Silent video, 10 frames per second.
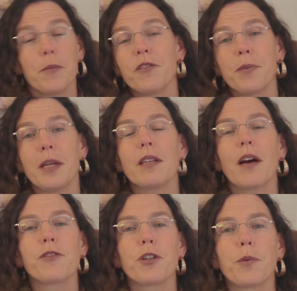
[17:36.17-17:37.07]
movement
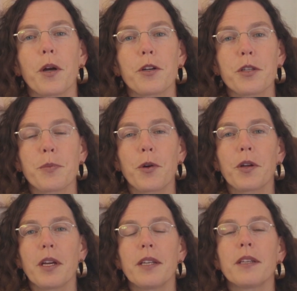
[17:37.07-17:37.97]
after your water has
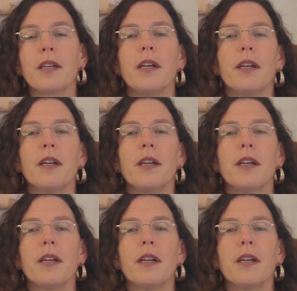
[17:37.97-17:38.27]
broken,